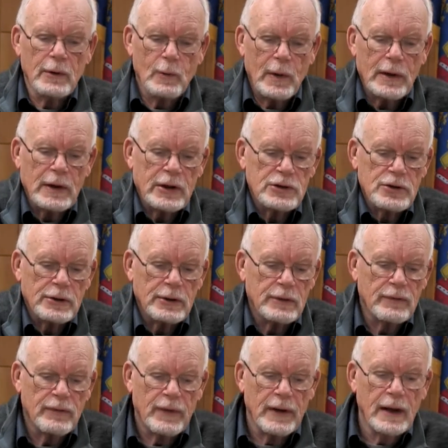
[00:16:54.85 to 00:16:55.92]
when I should
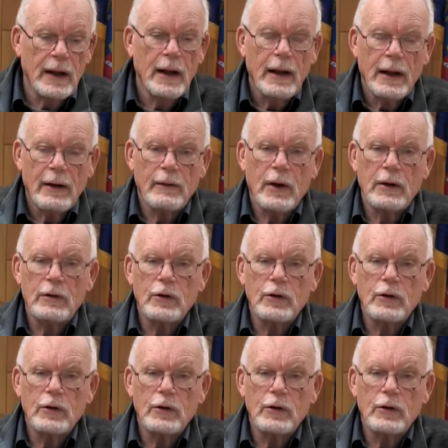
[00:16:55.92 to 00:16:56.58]
have,